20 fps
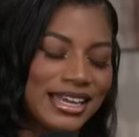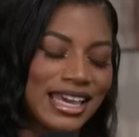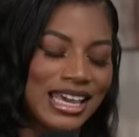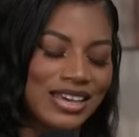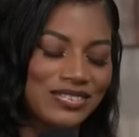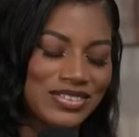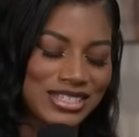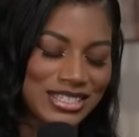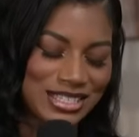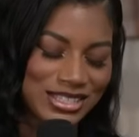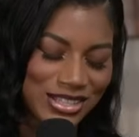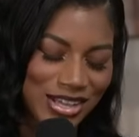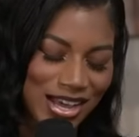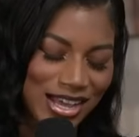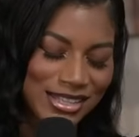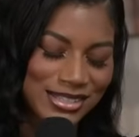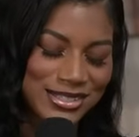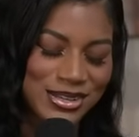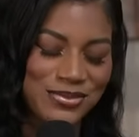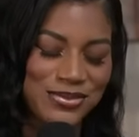and gave his
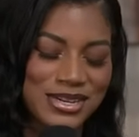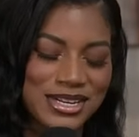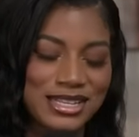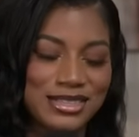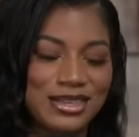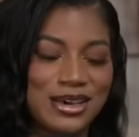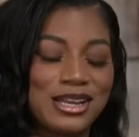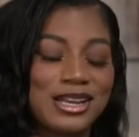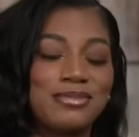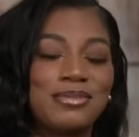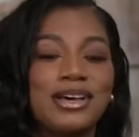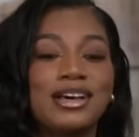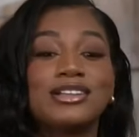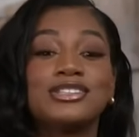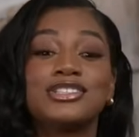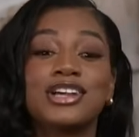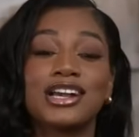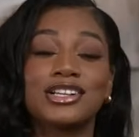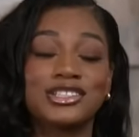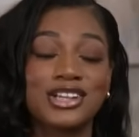thoughts on what he thought about
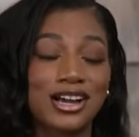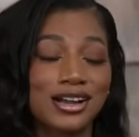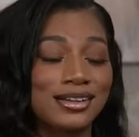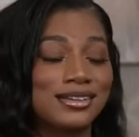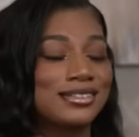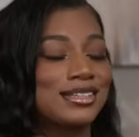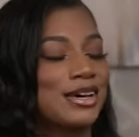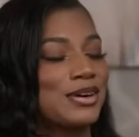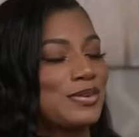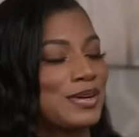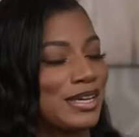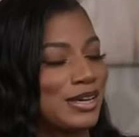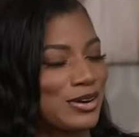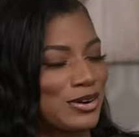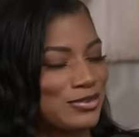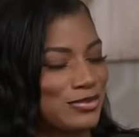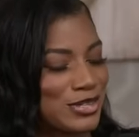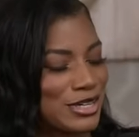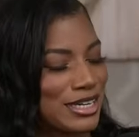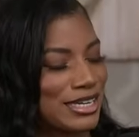Josh Hart going
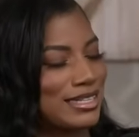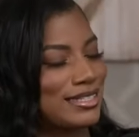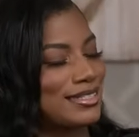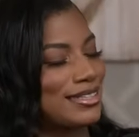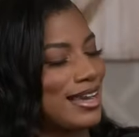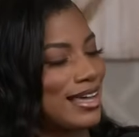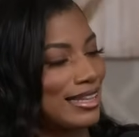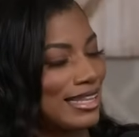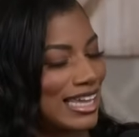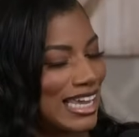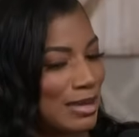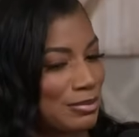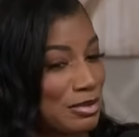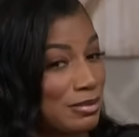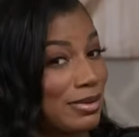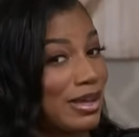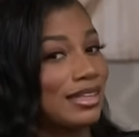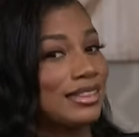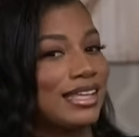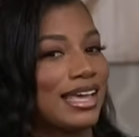over and telling him
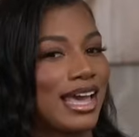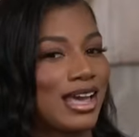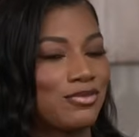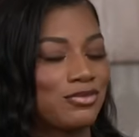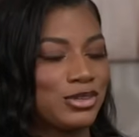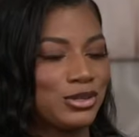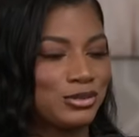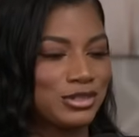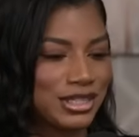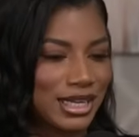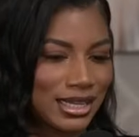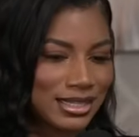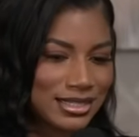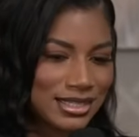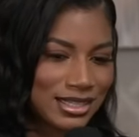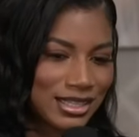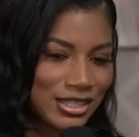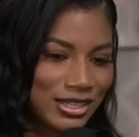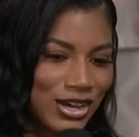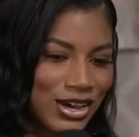about the FU chants
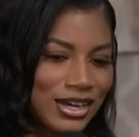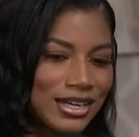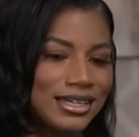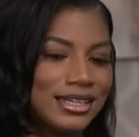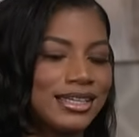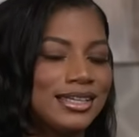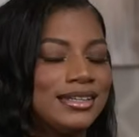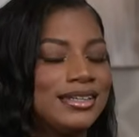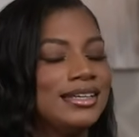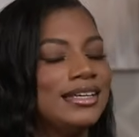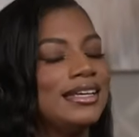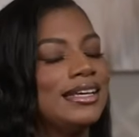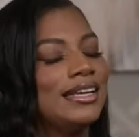in the garden.